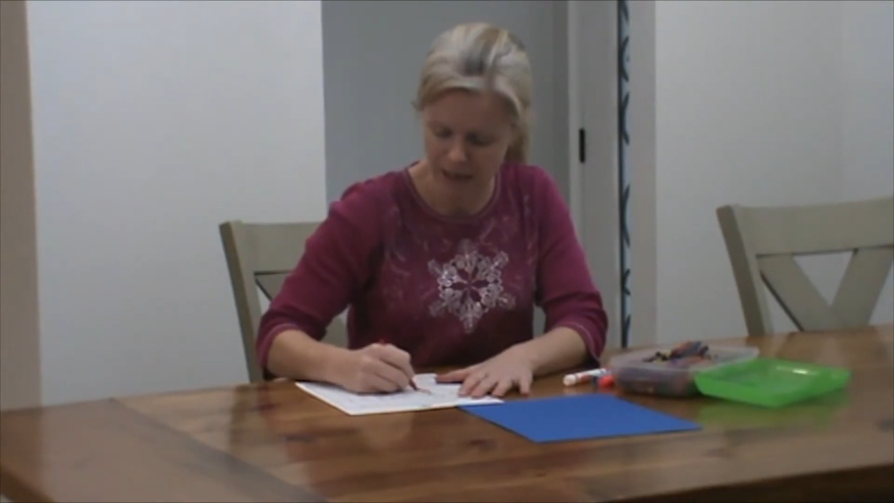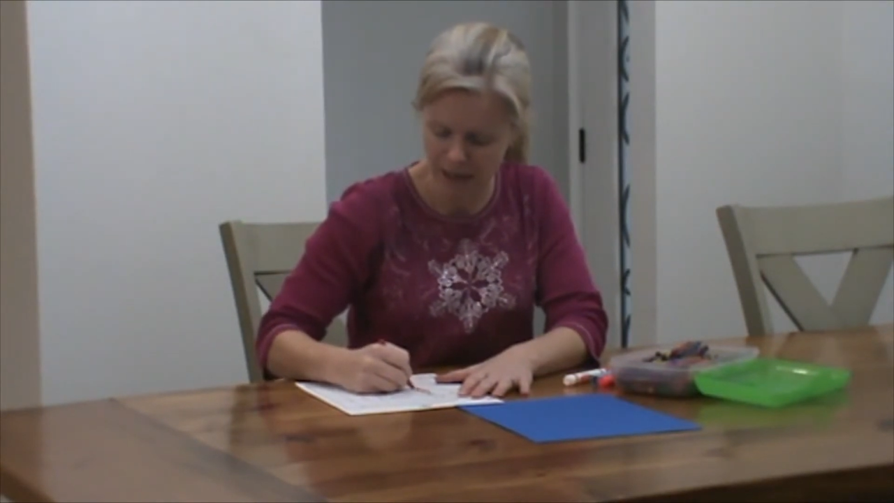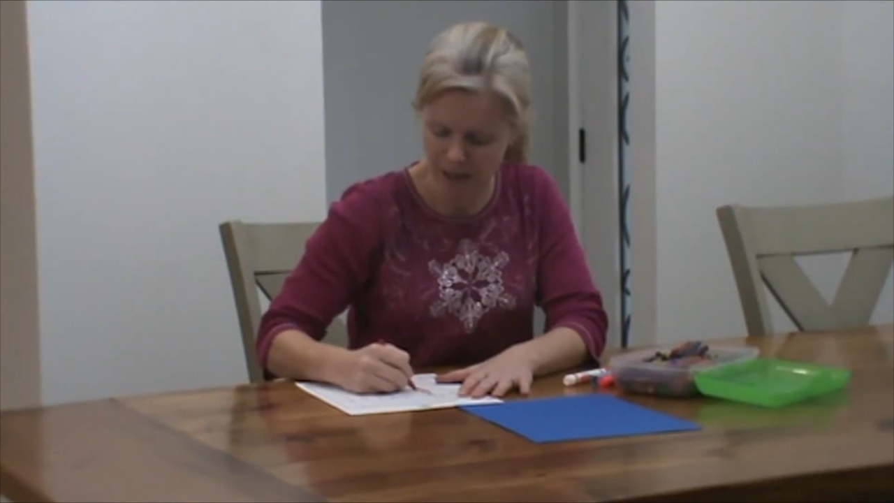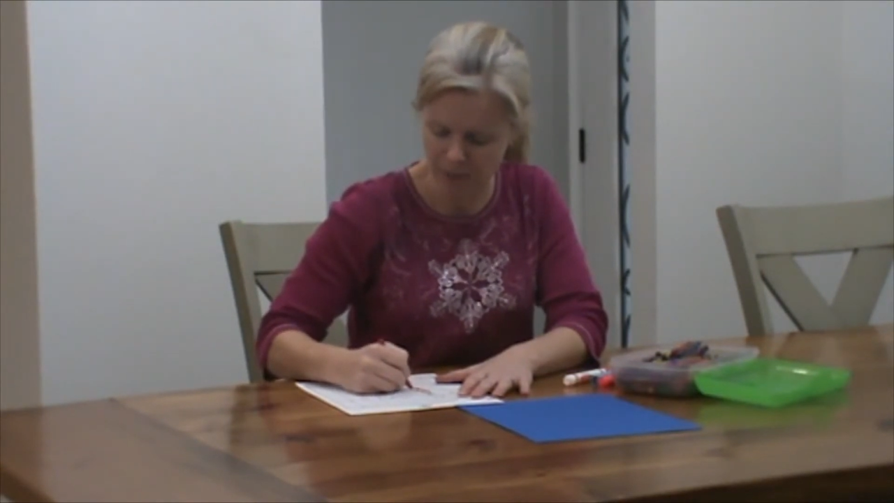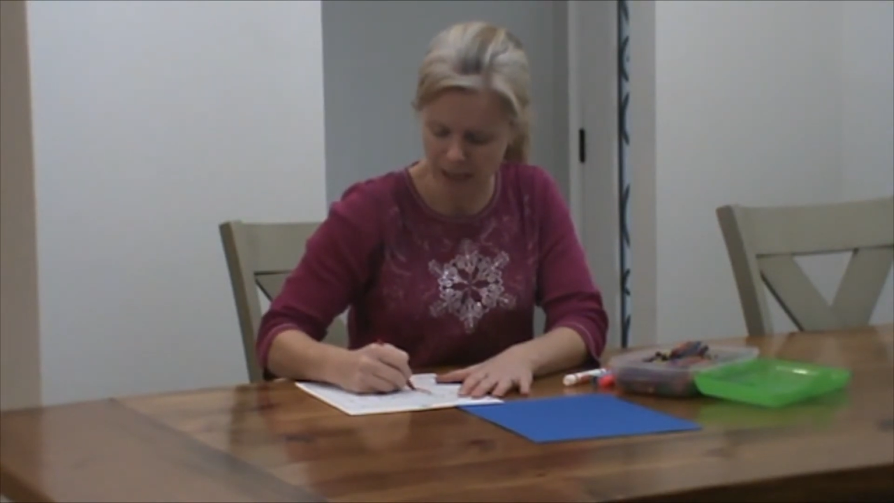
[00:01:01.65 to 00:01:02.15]

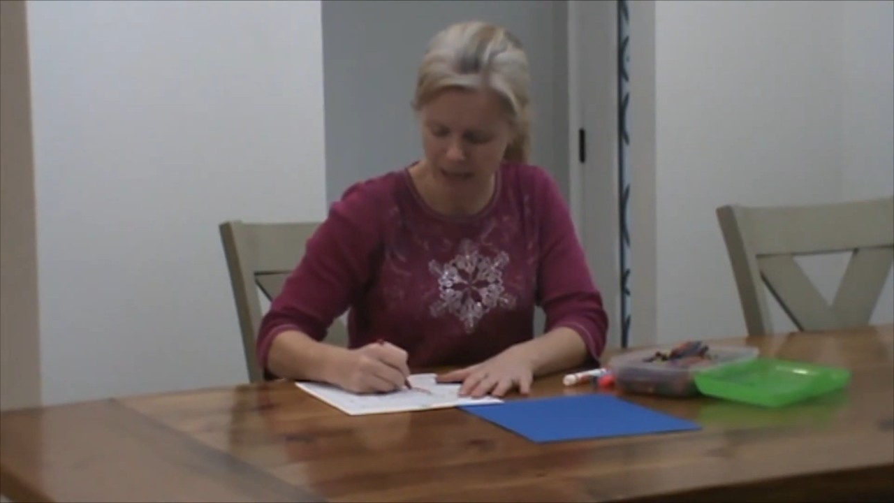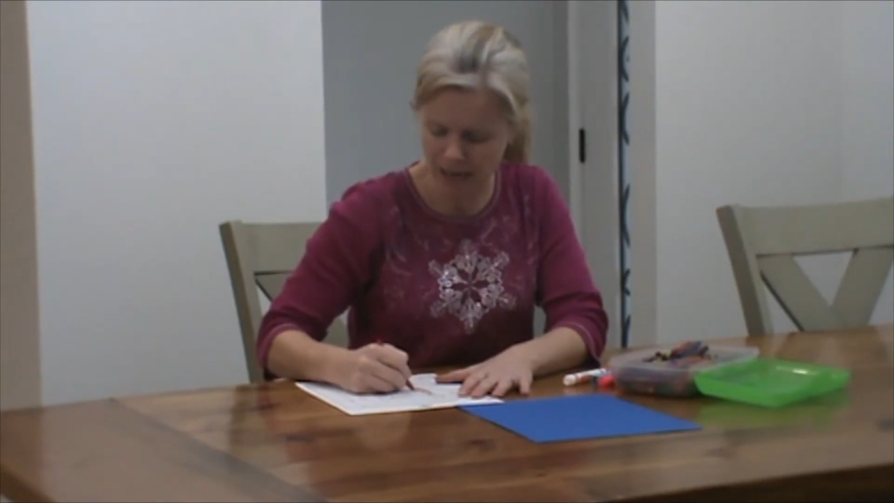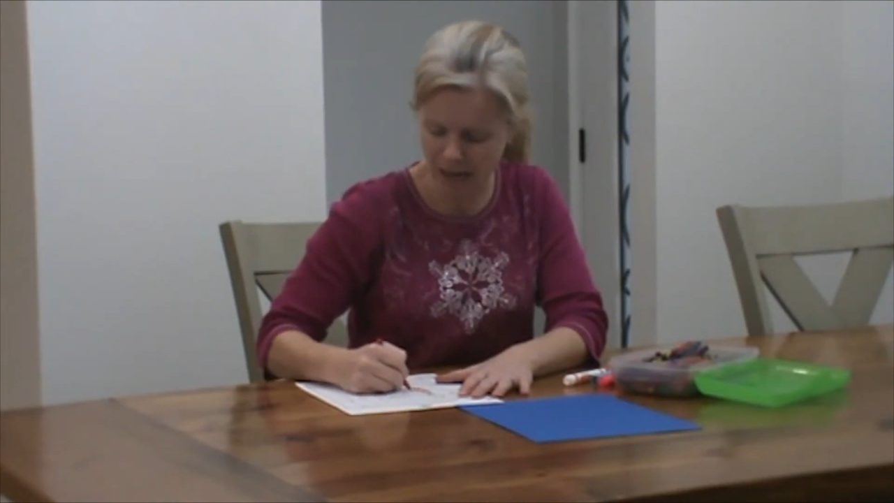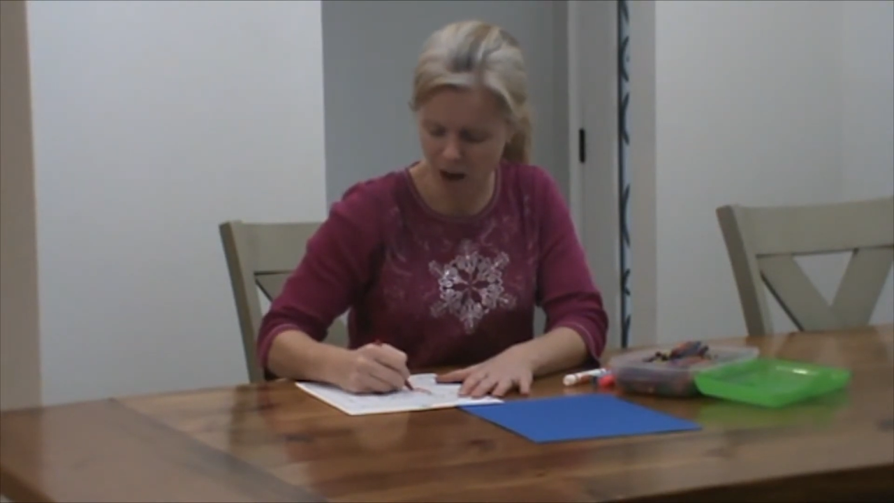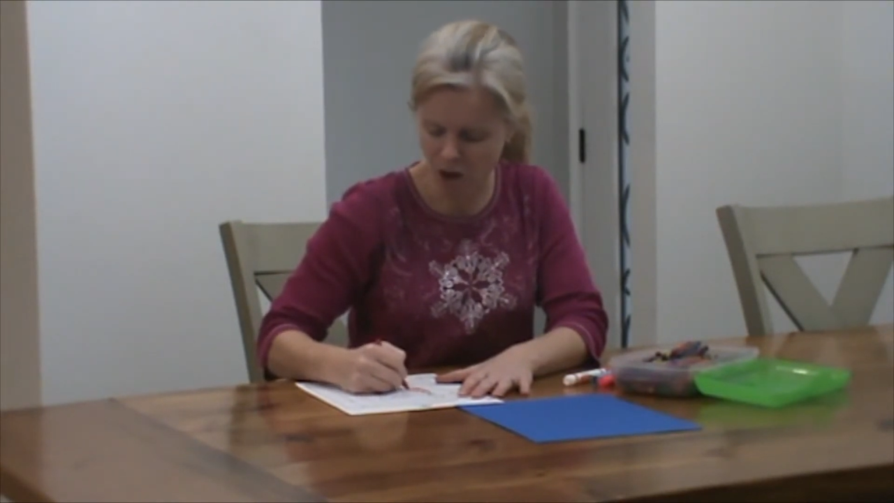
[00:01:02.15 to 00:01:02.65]
and I'm going to
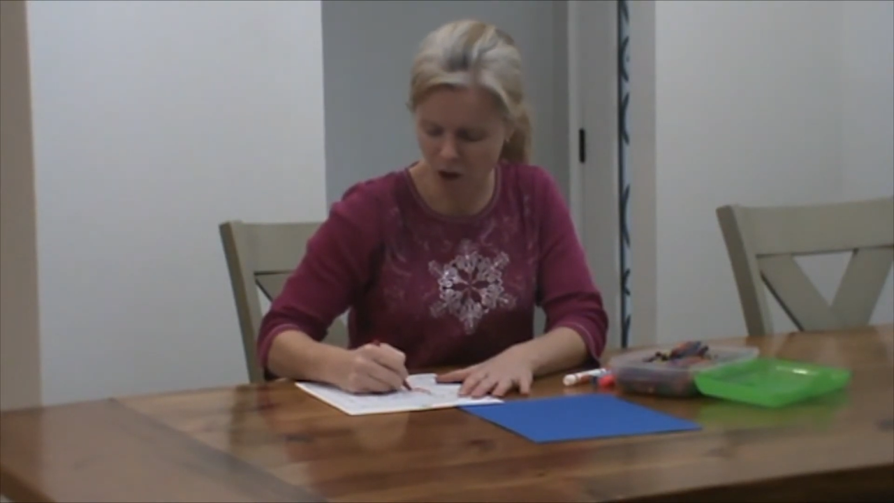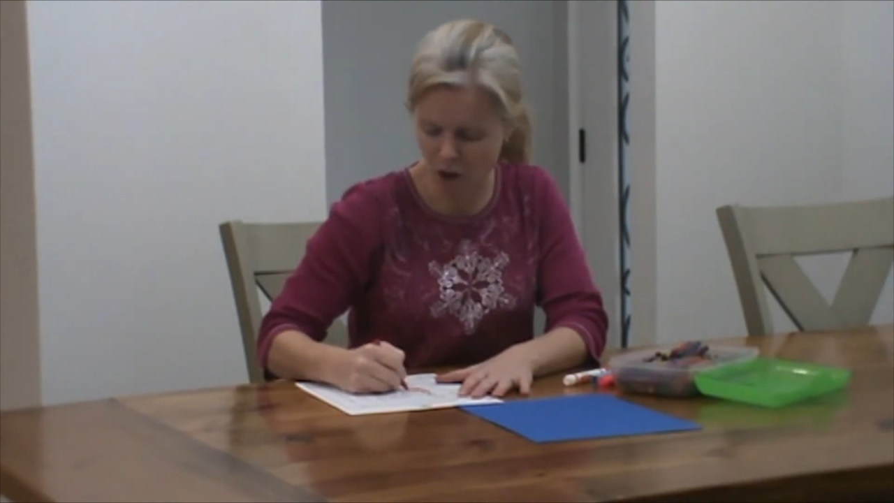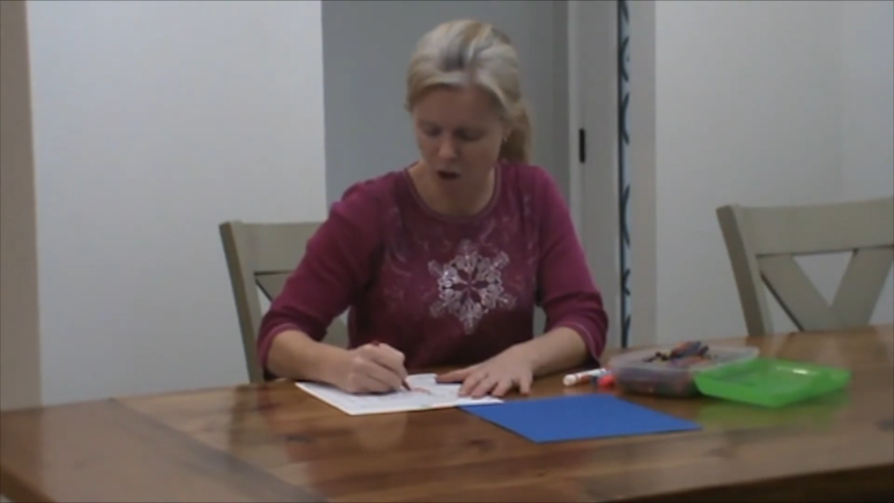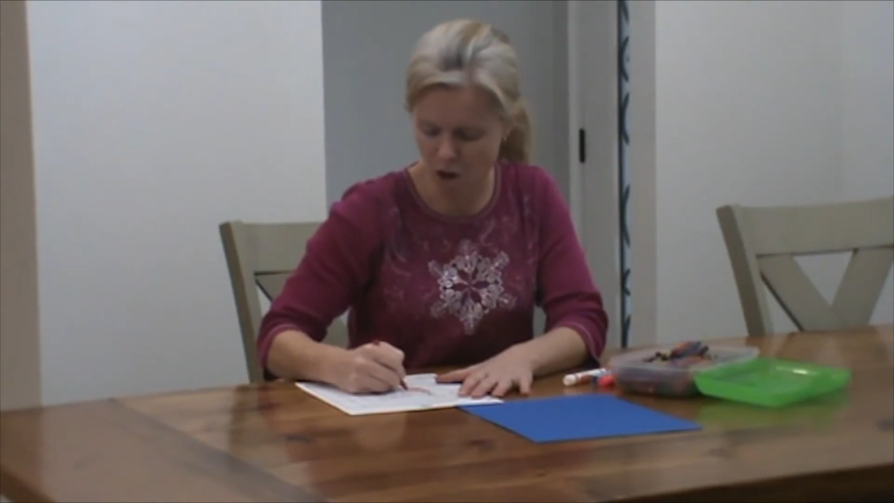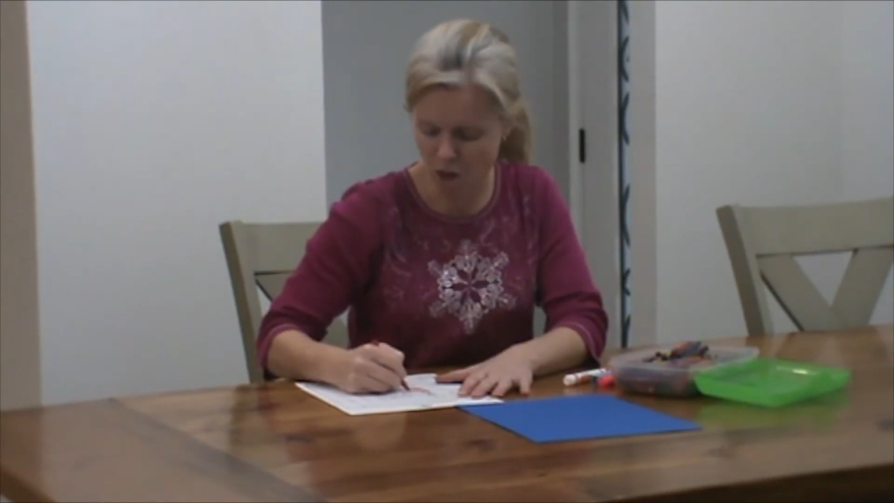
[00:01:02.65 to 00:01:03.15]
count
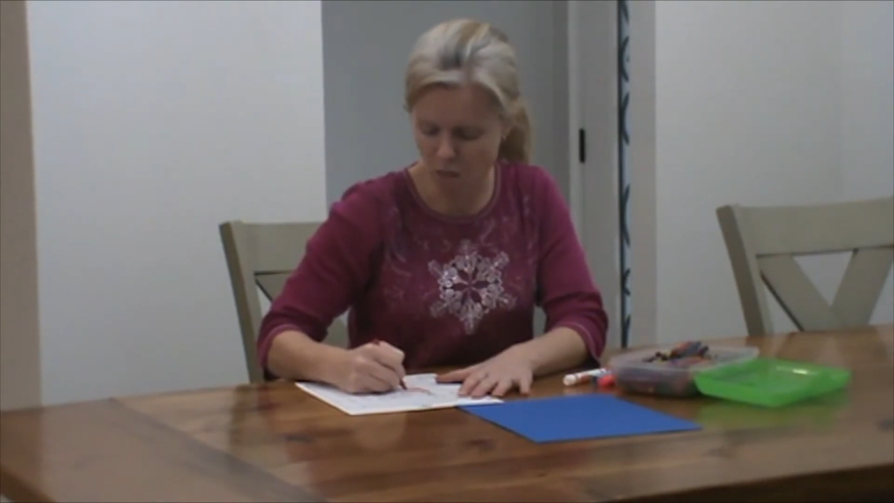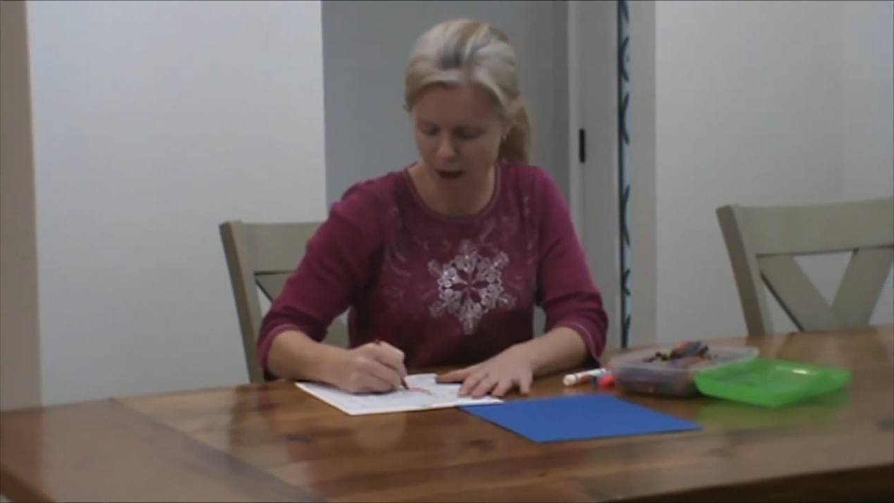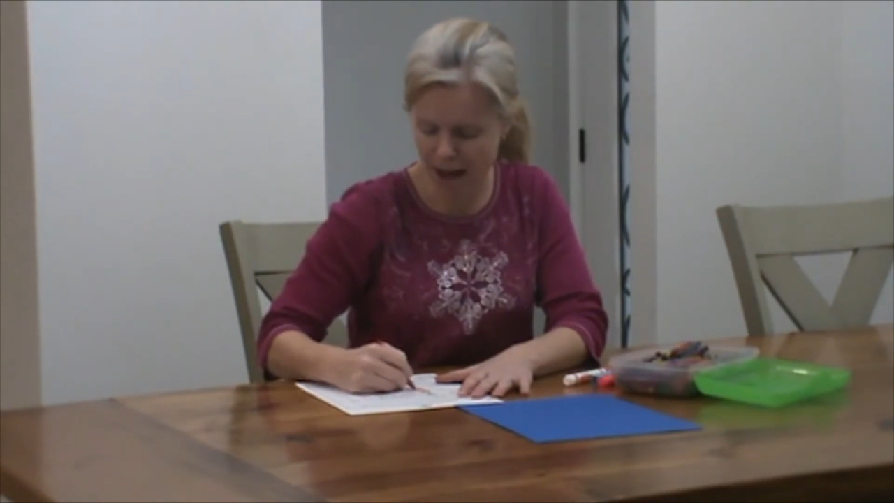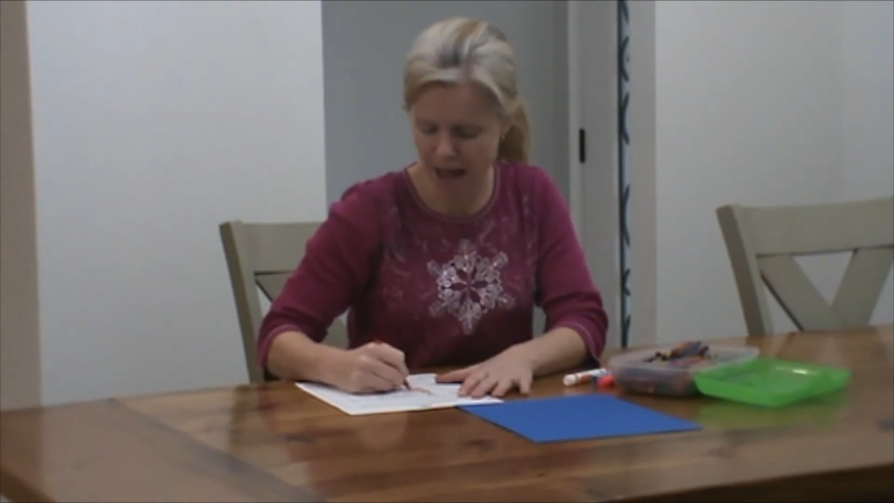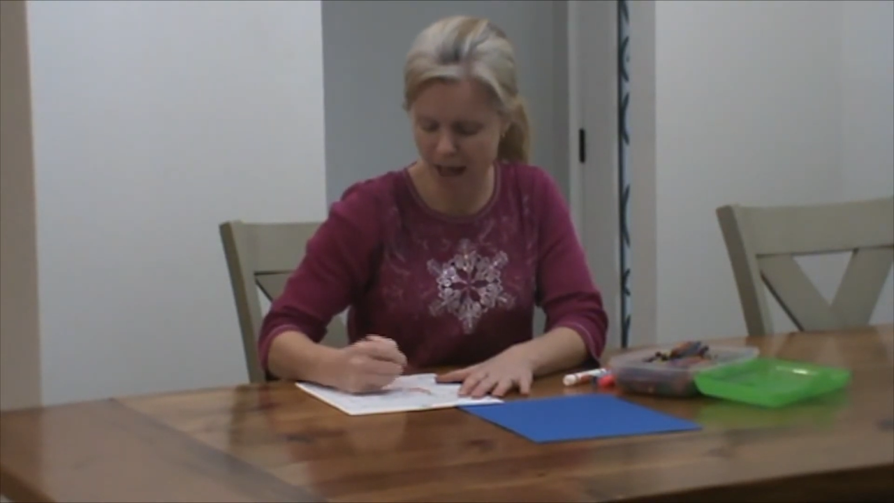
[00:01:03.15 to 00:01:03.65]
all the
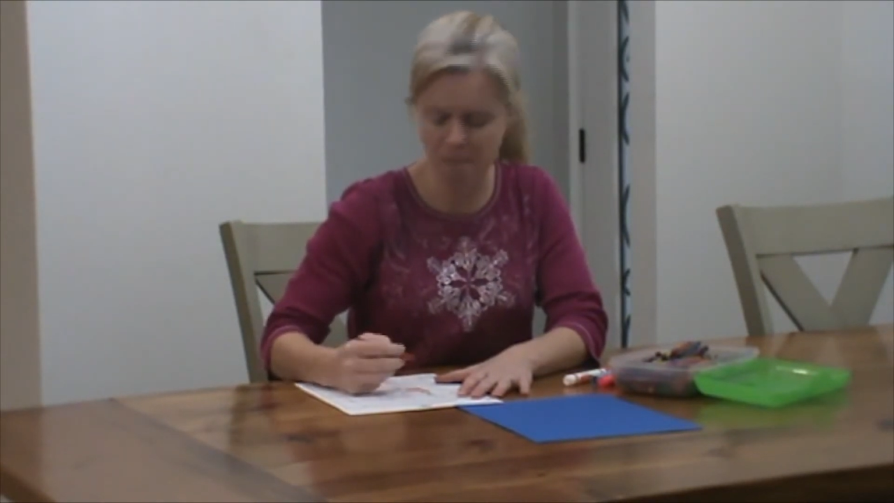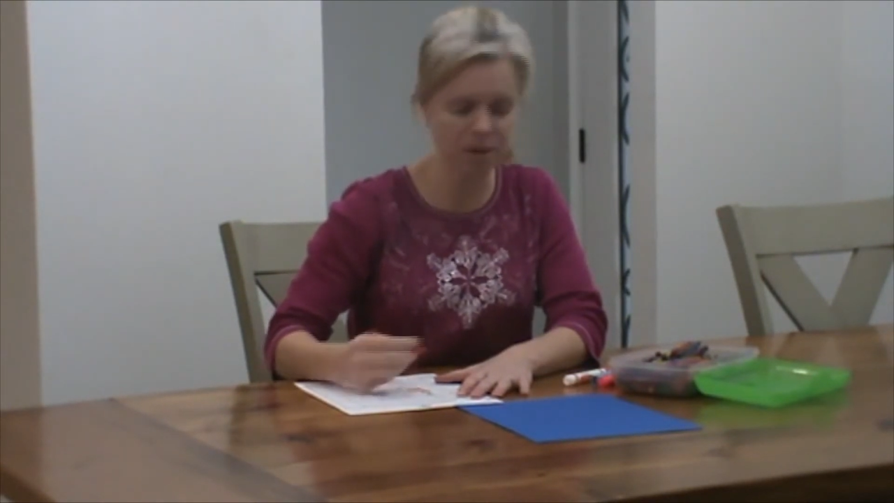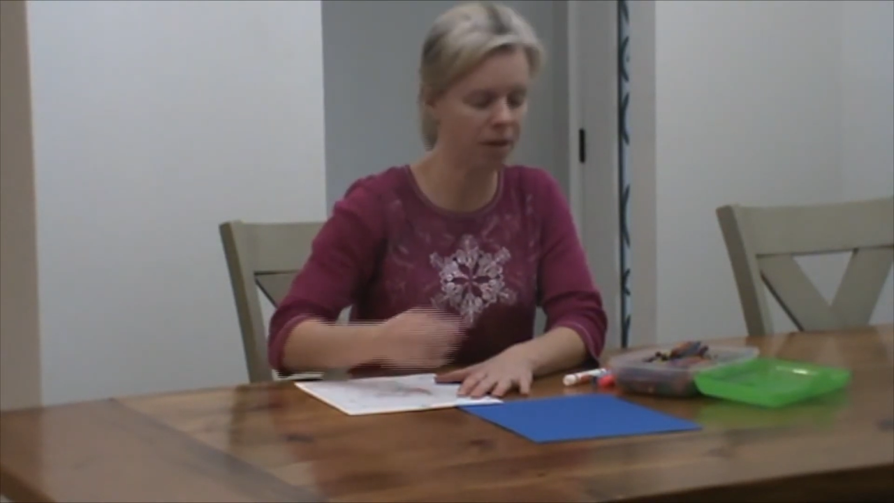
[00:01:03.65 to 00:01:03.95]
way up